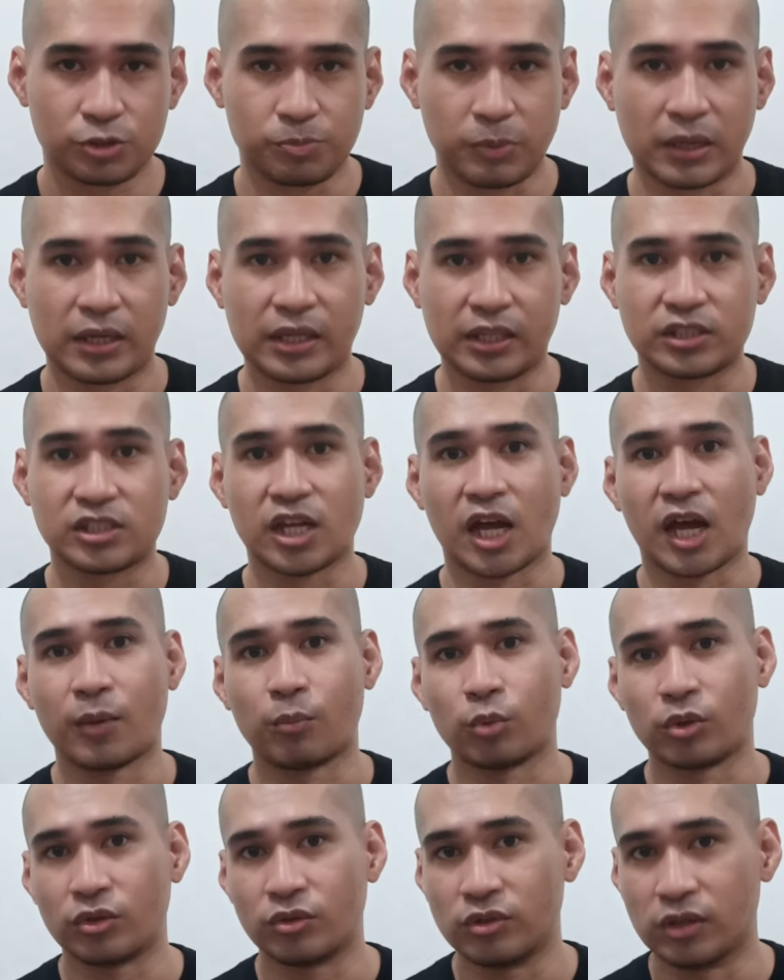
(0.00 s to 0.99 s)
spending
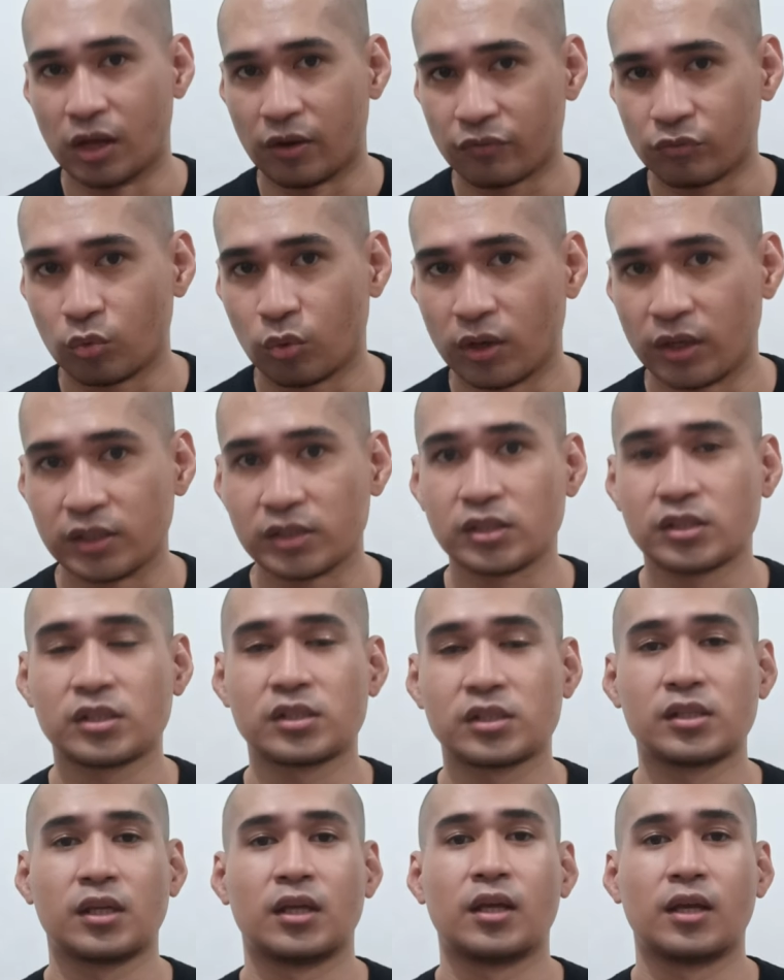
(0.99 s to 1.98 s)
time with loved
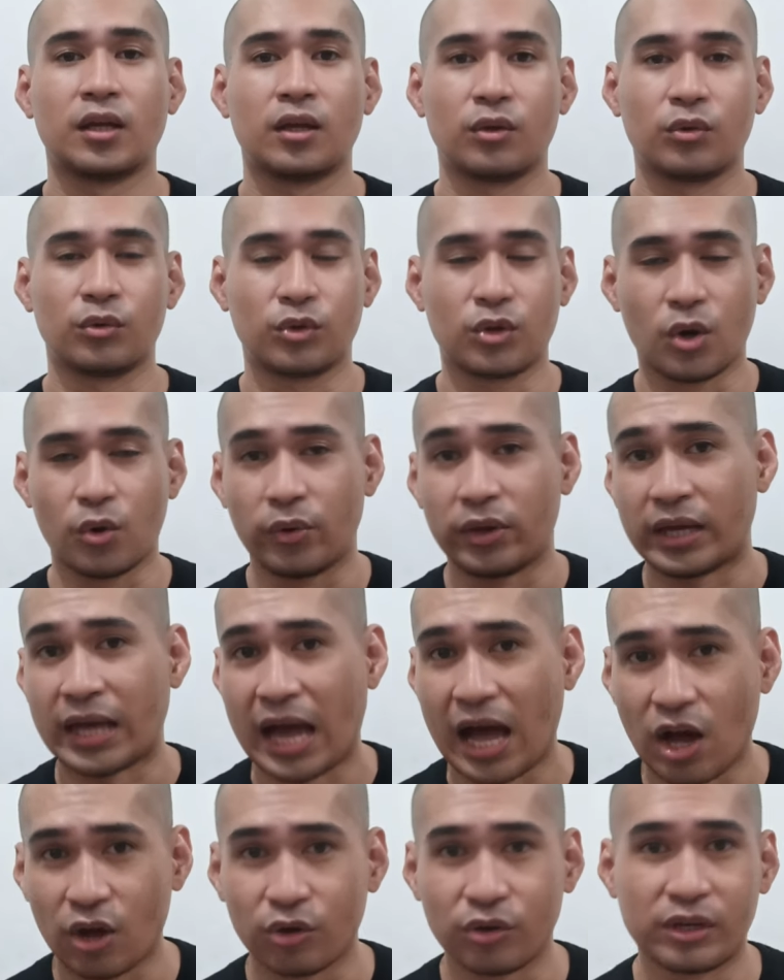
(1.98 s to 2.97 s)
ones, going
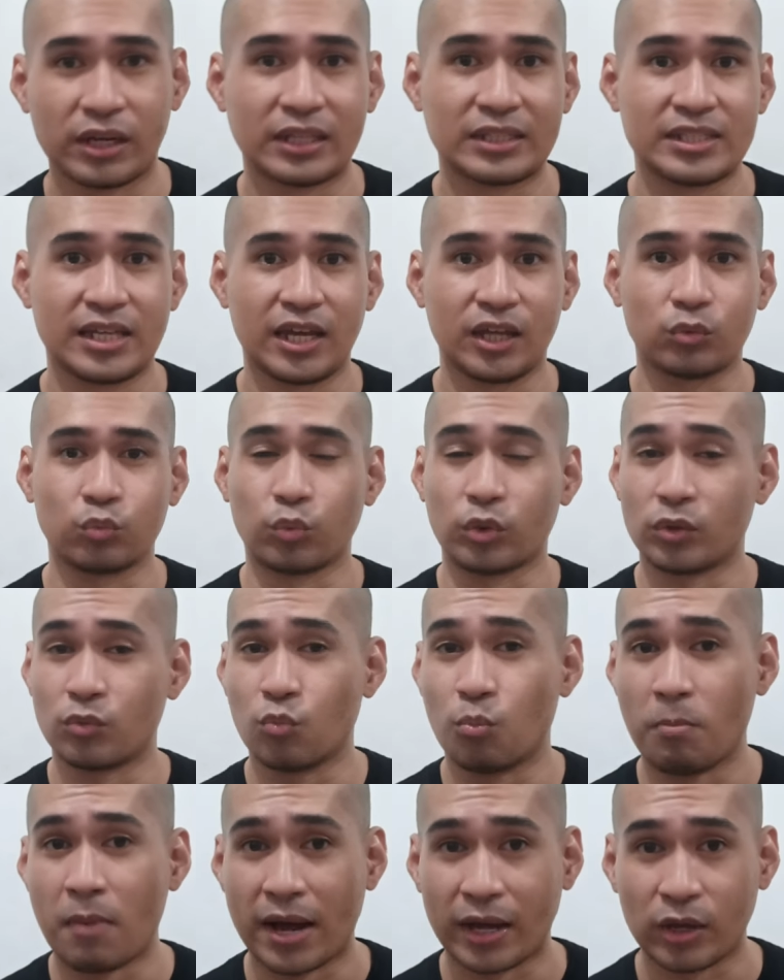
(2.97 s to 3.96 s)
out on a date
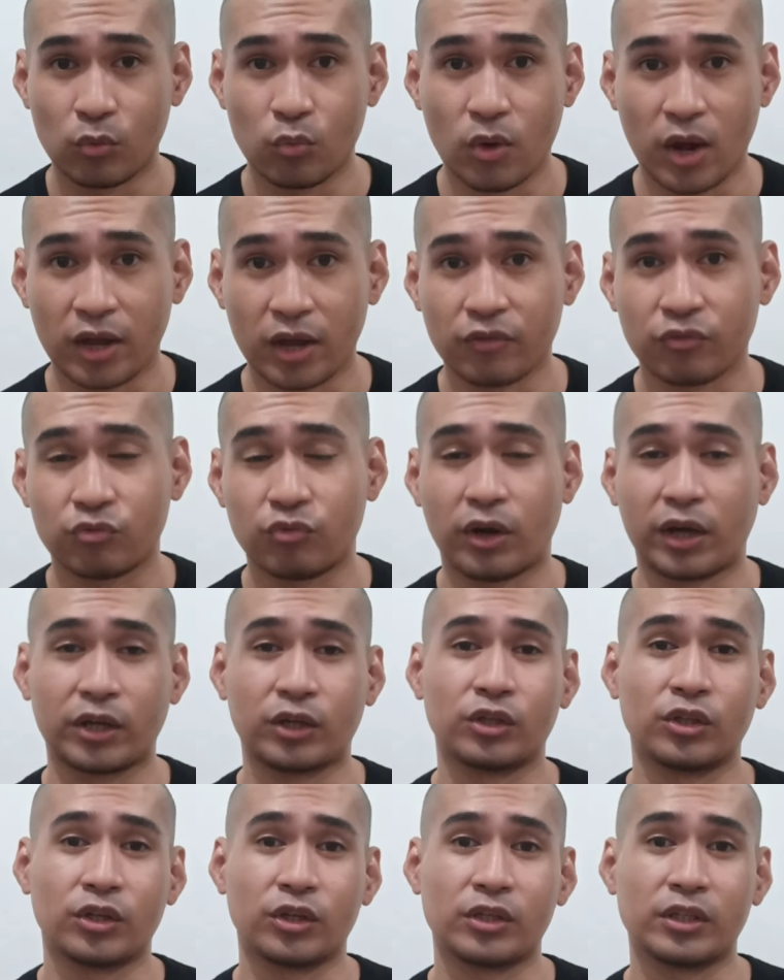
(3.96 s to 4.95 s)
with my wife
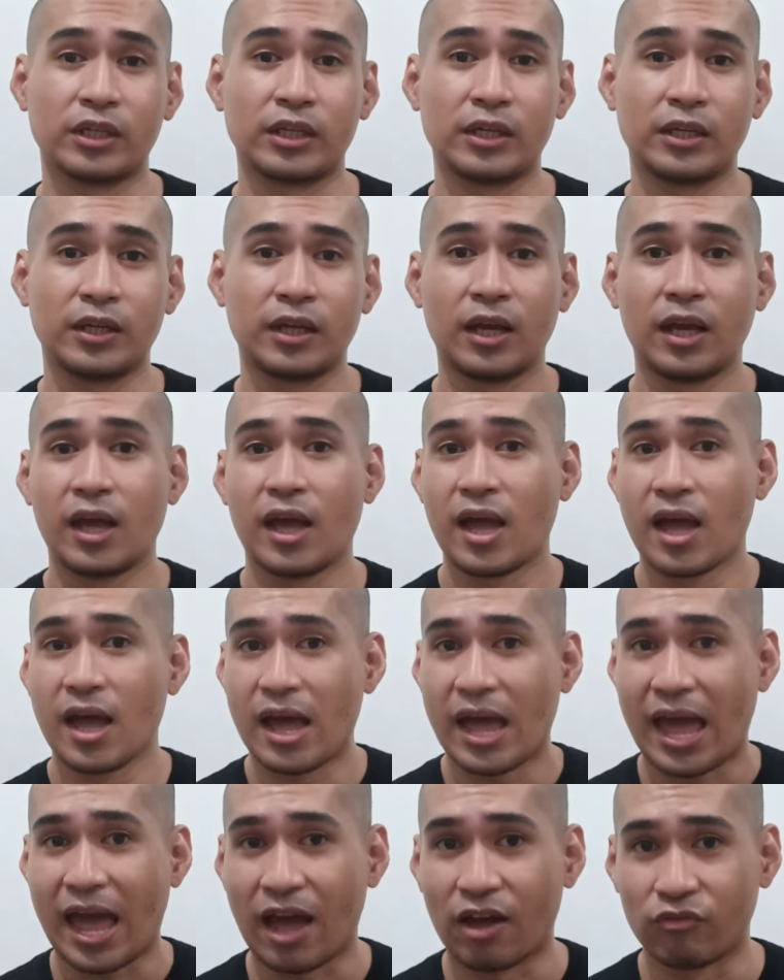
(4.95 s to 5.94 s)
regularly,
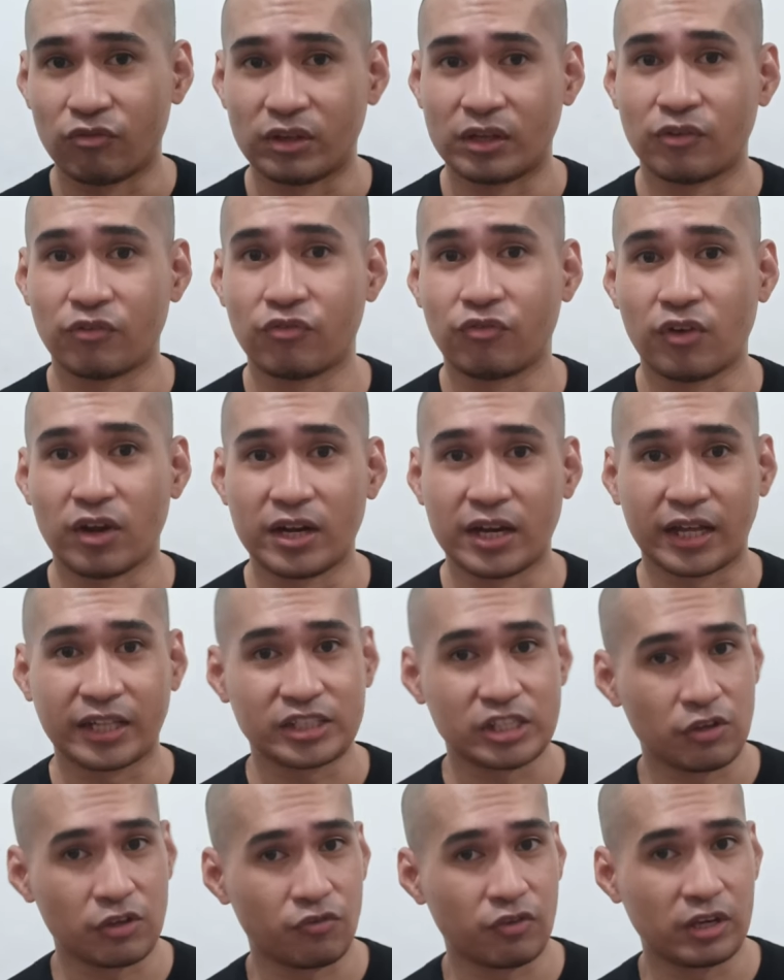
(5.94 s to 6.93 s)
having fun
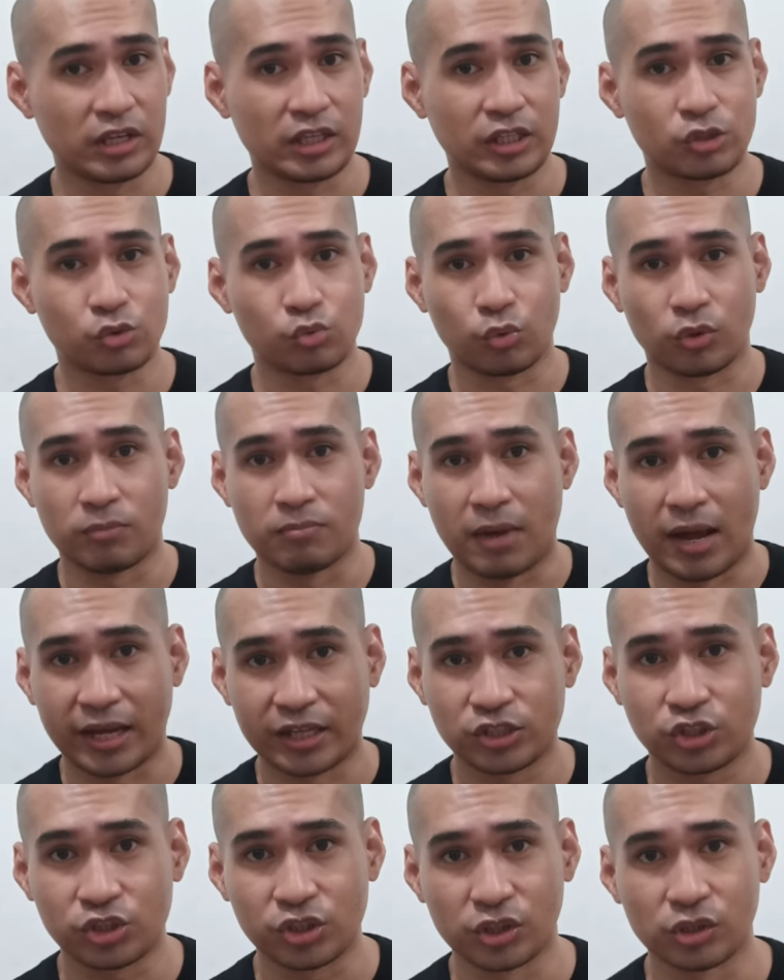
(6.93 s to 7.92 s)
activities with
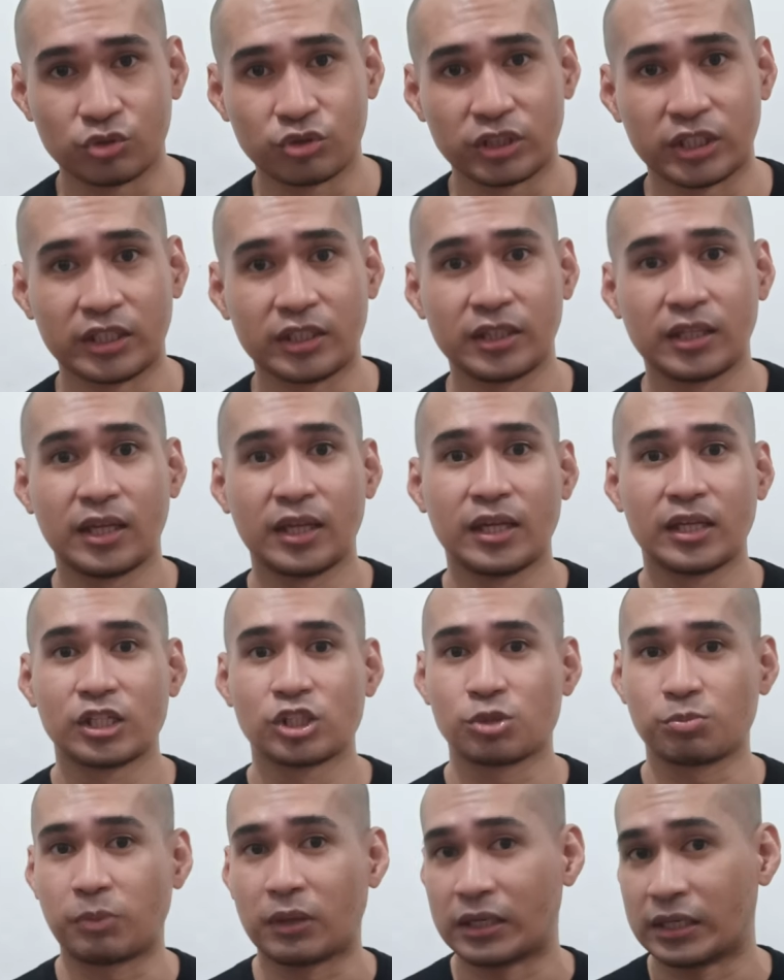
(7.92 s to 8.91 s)
my children,
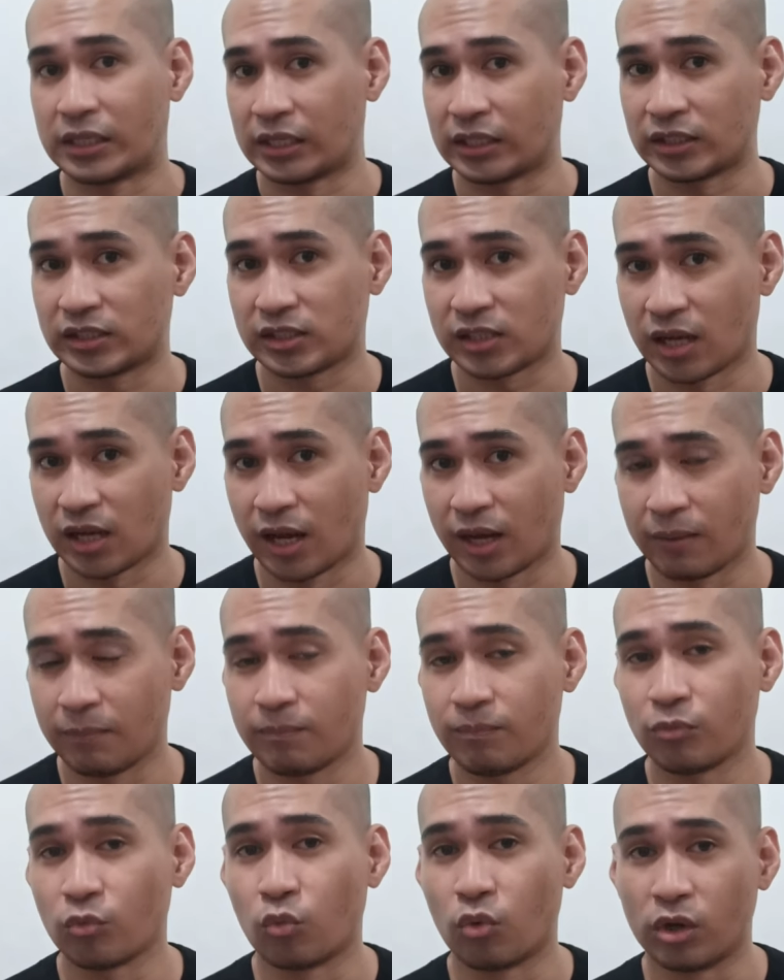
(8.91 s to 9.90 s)
spending
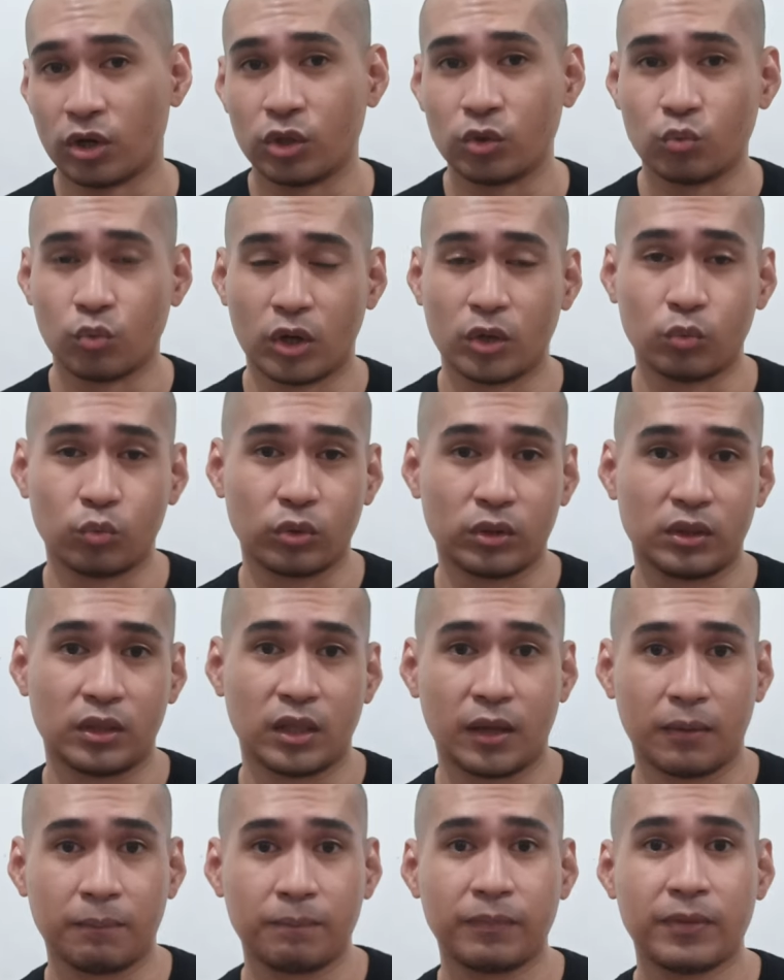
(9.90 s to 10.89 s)
time one-on-one
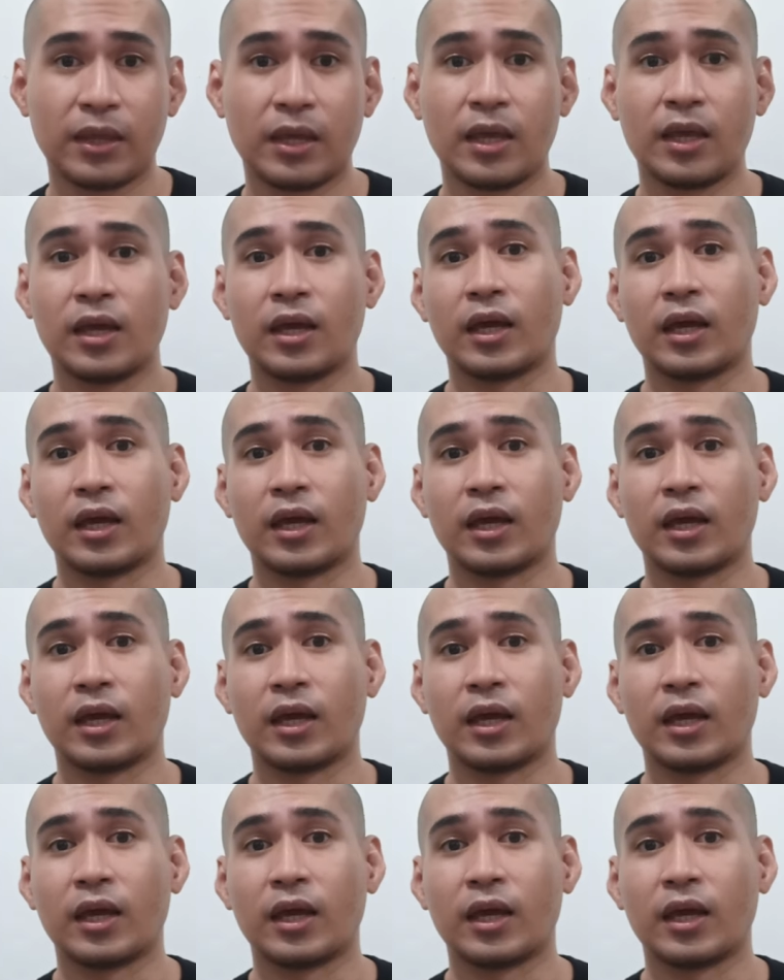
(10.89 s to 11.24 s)
with them,